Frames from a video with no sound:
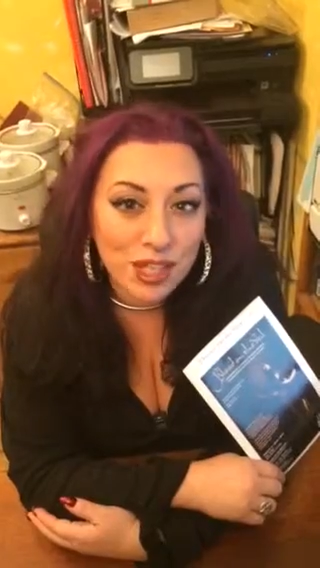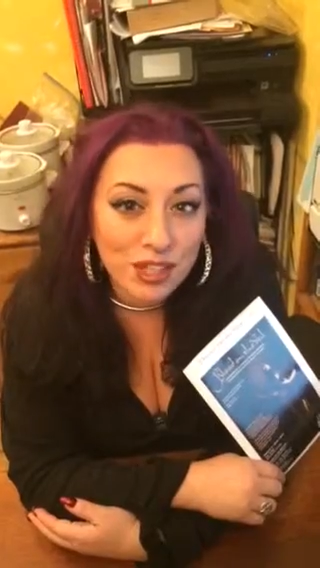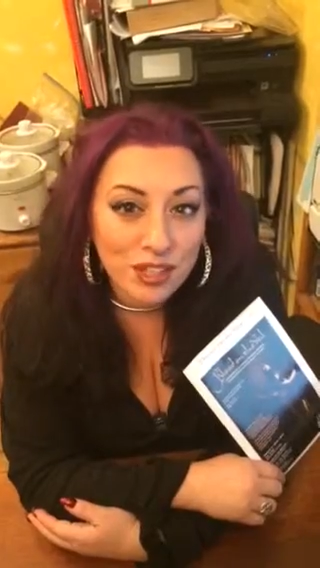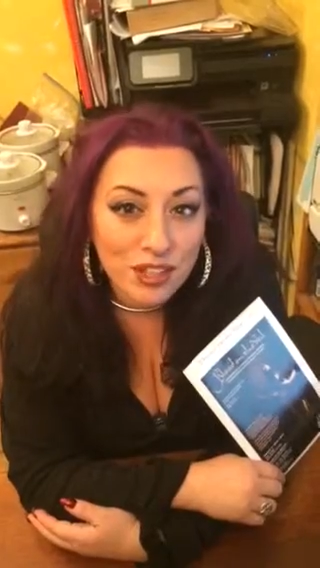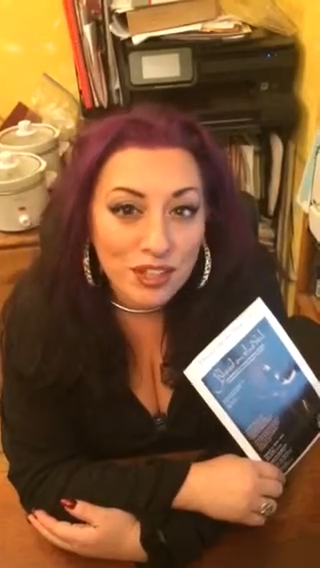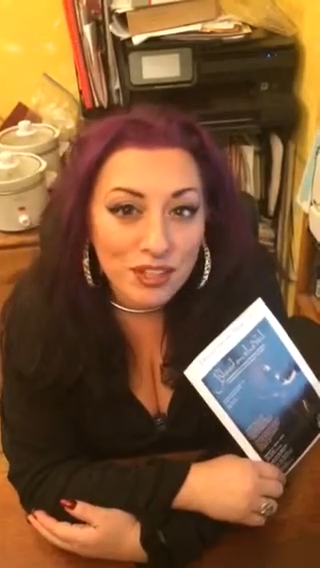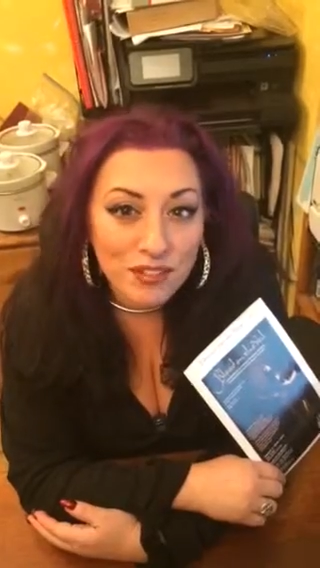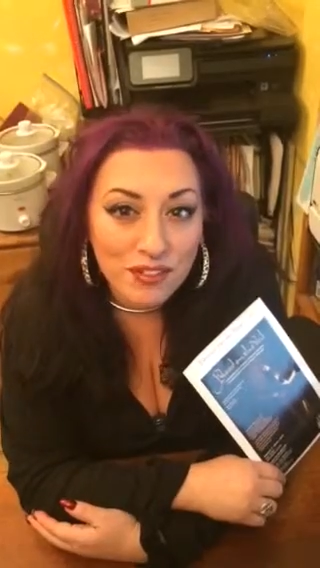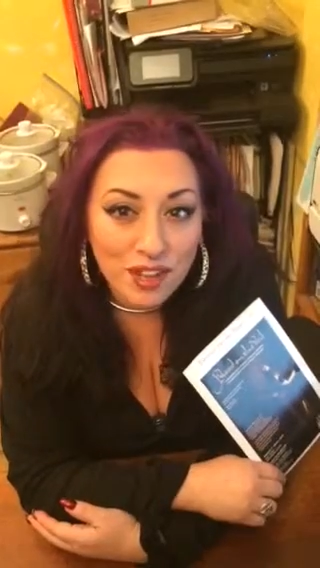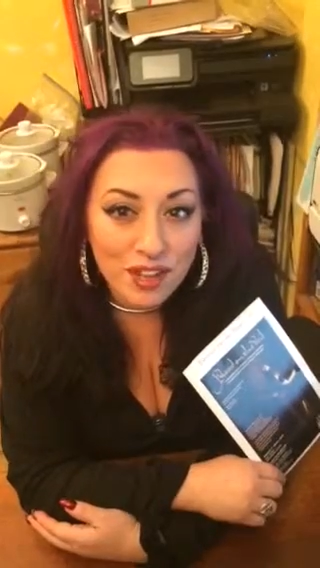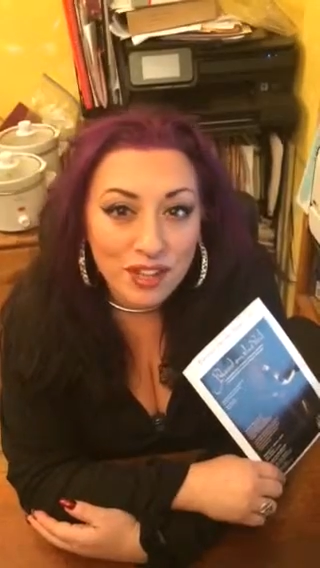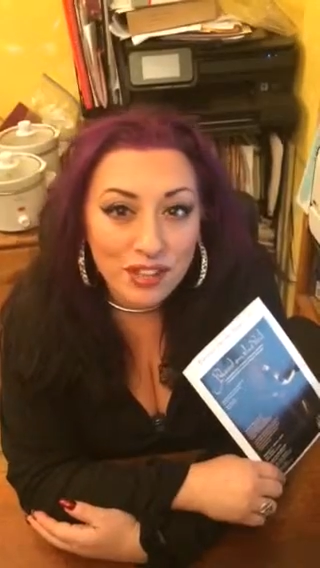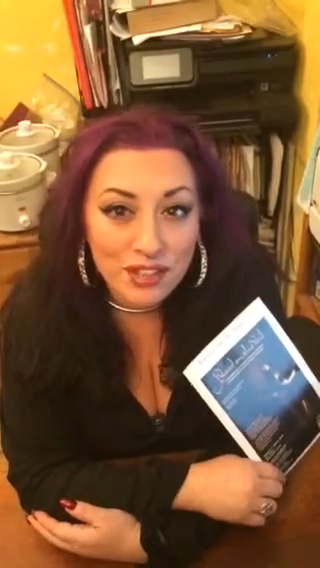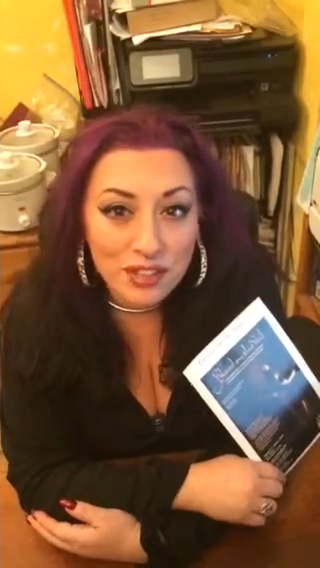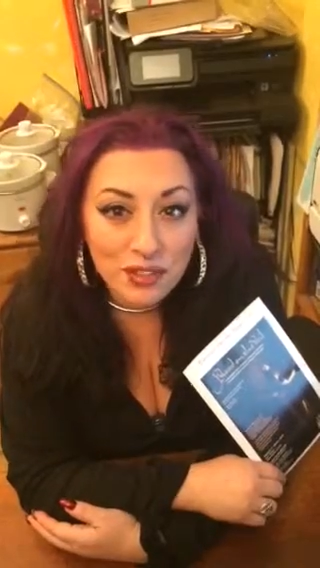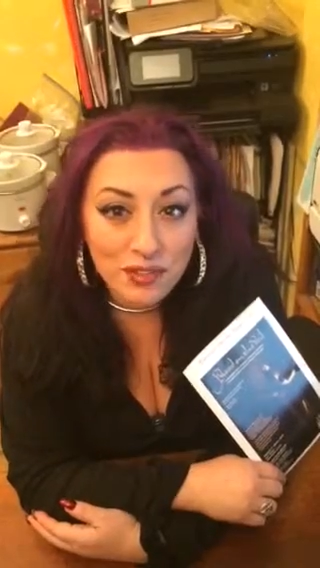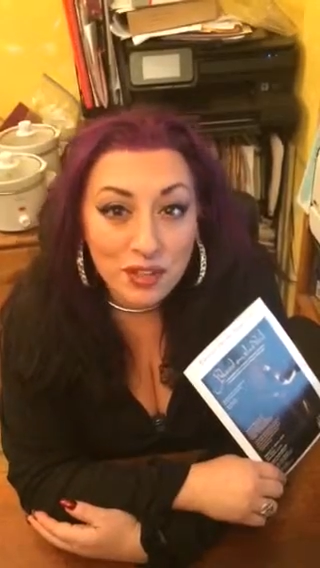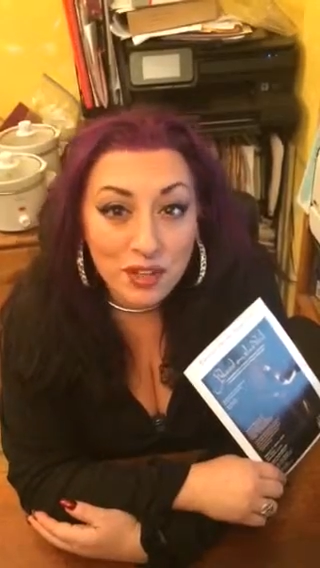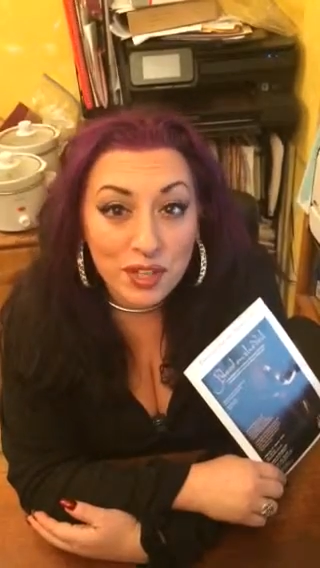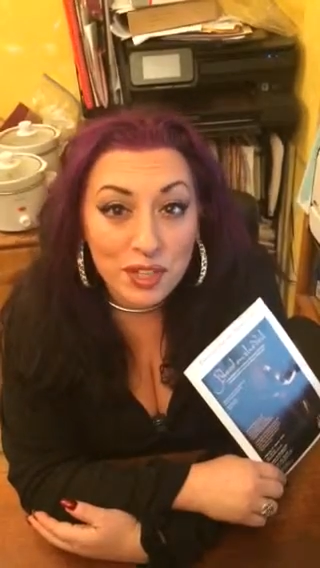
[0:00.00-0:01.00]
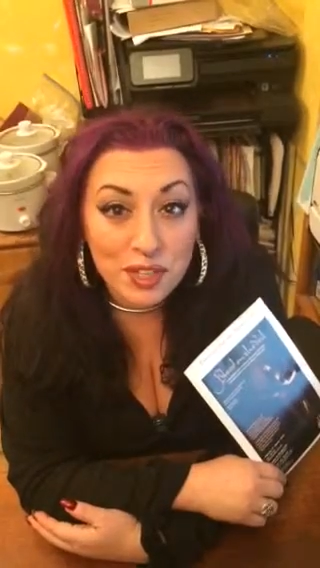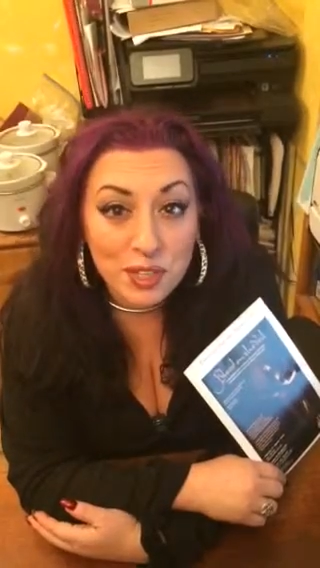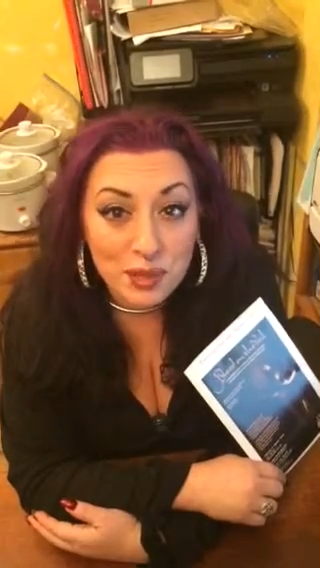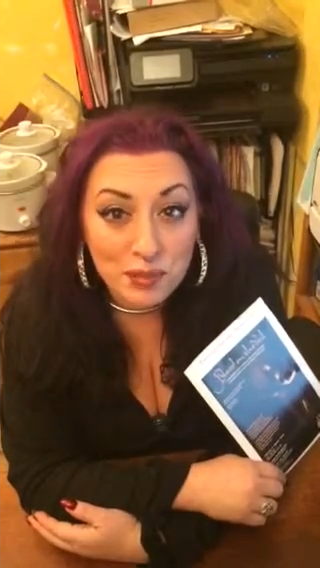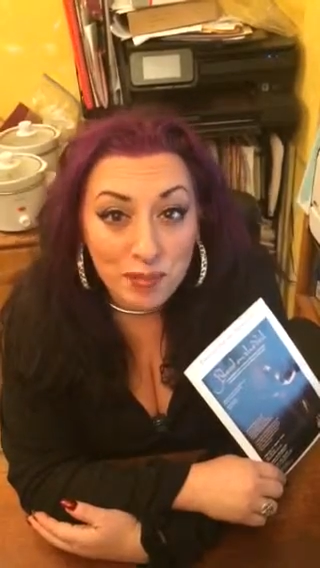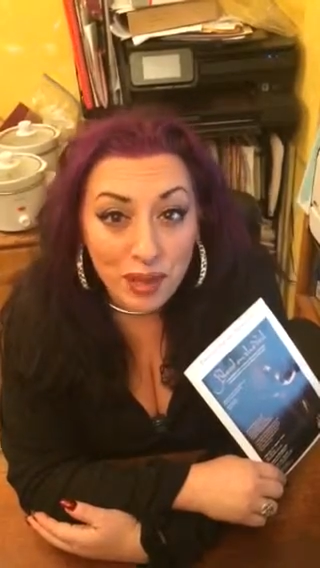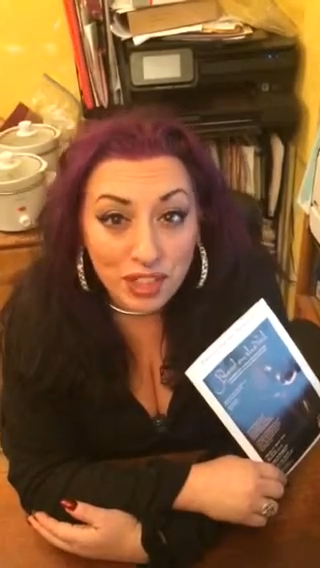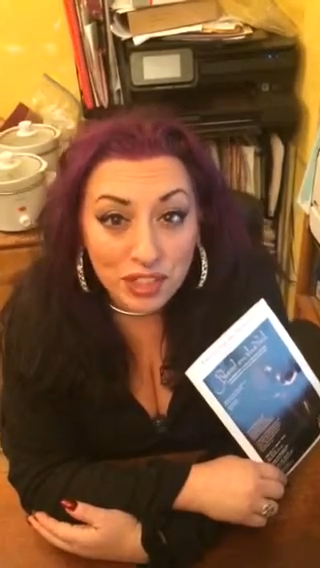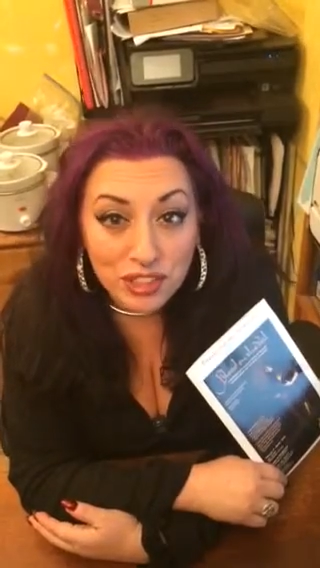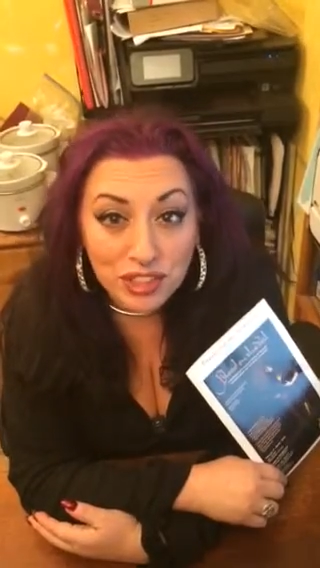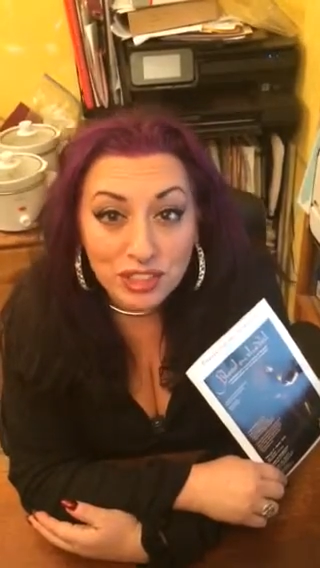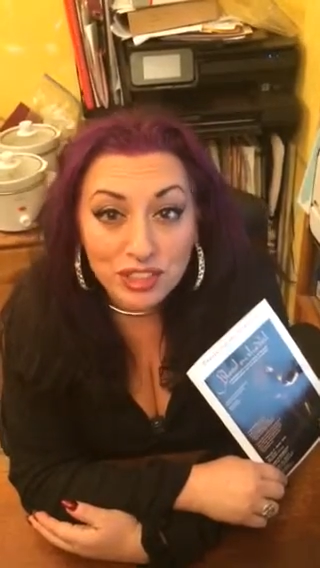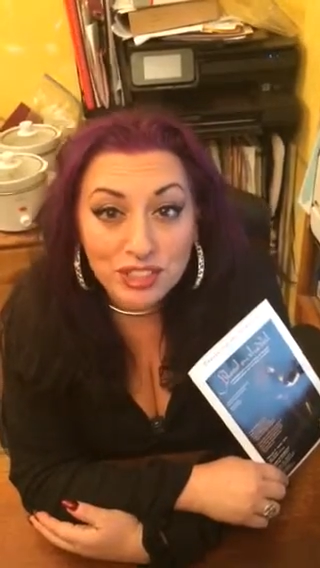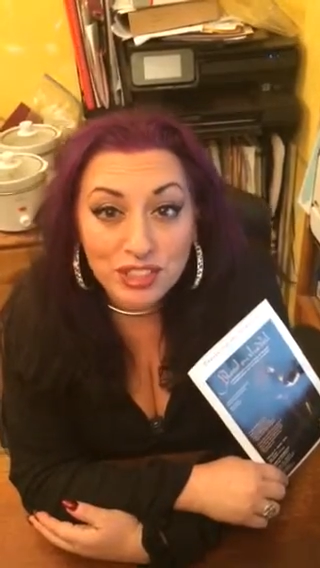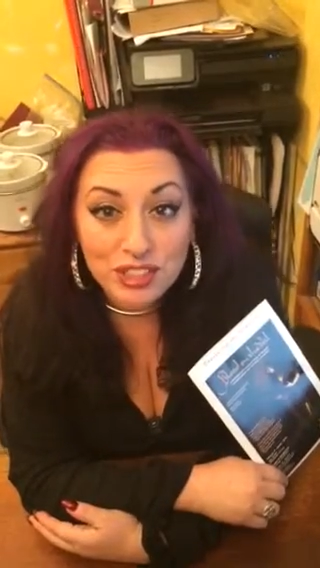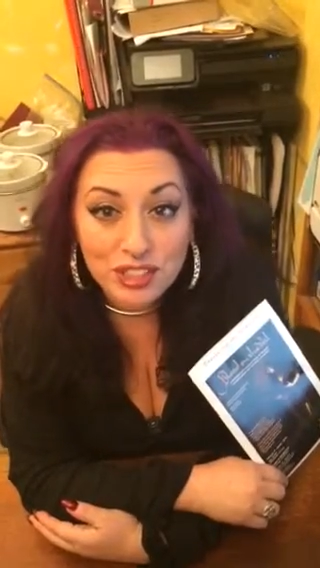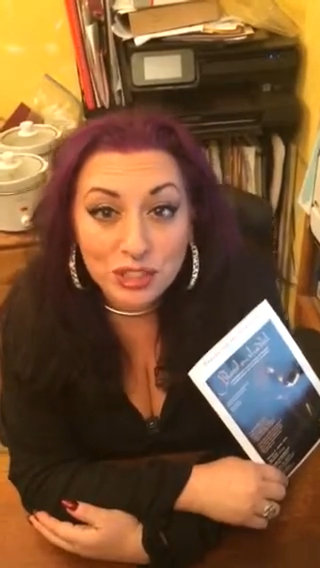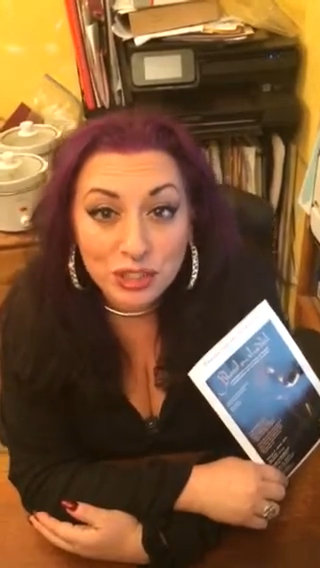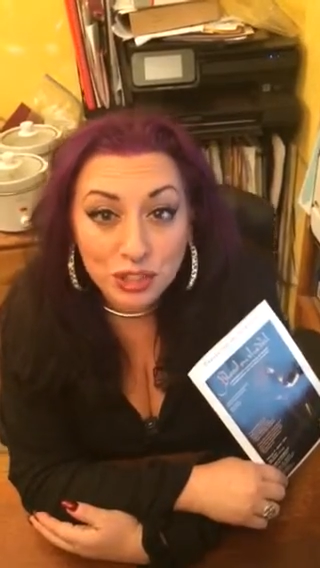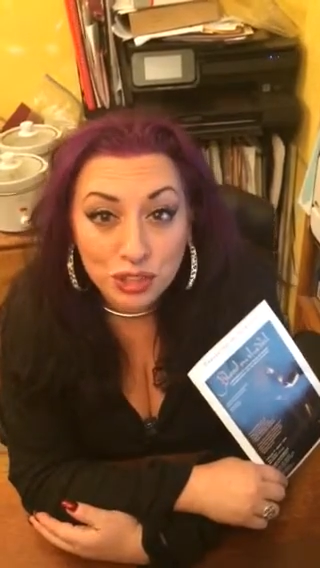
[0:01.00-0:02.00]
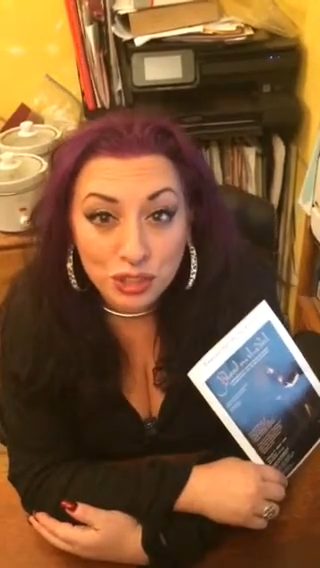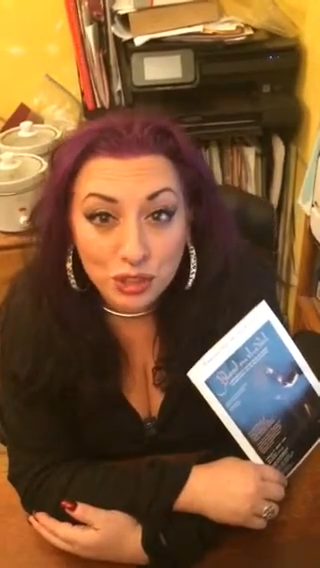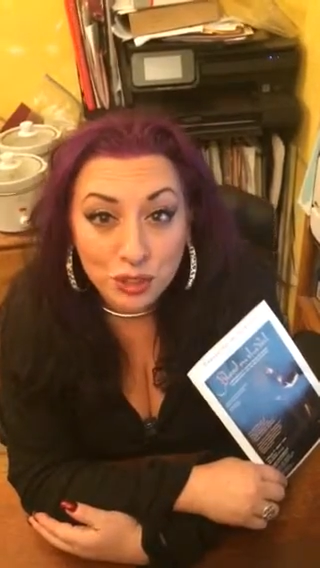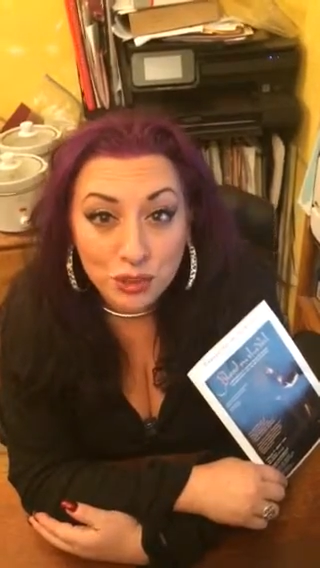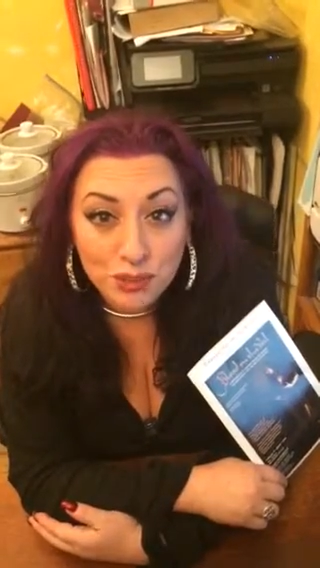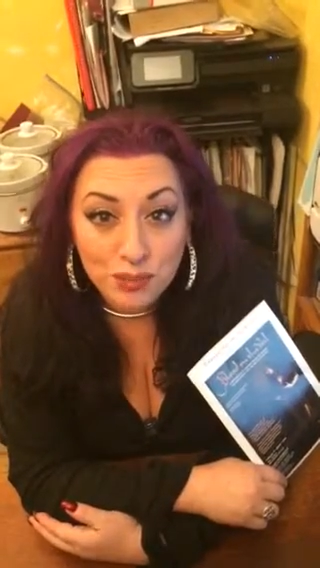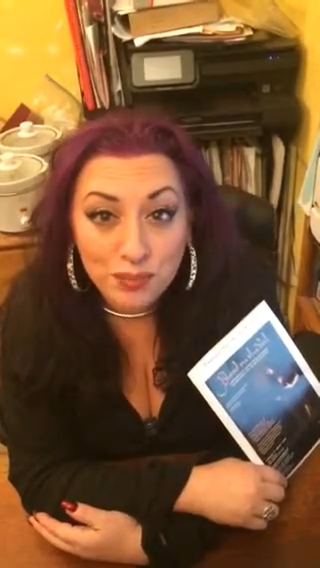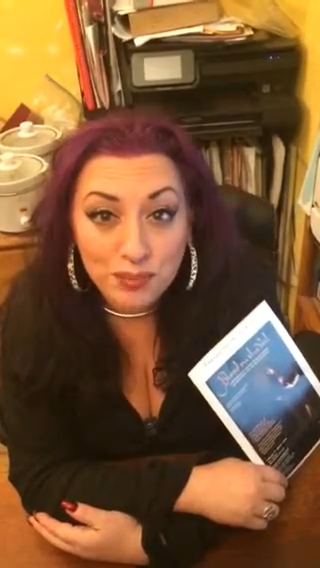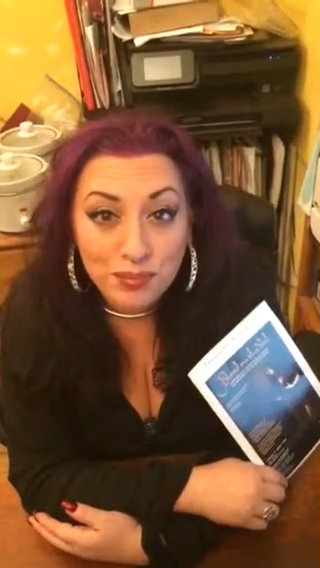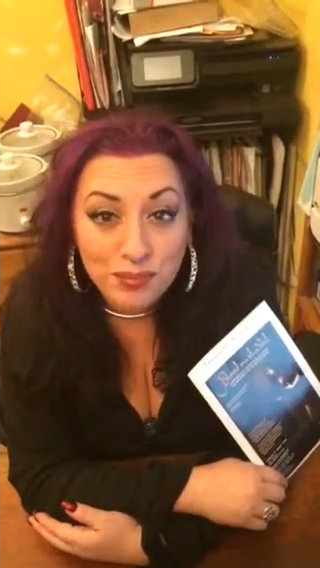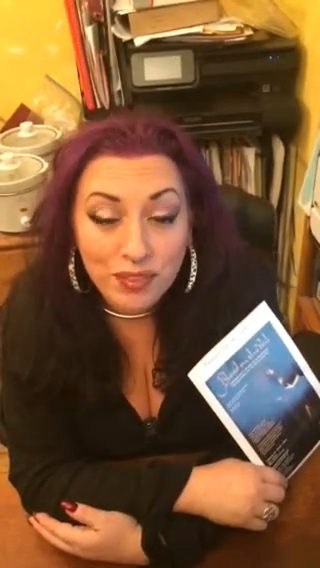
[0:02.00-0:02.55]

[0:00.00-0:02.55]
Blood on the Veil is a very special show.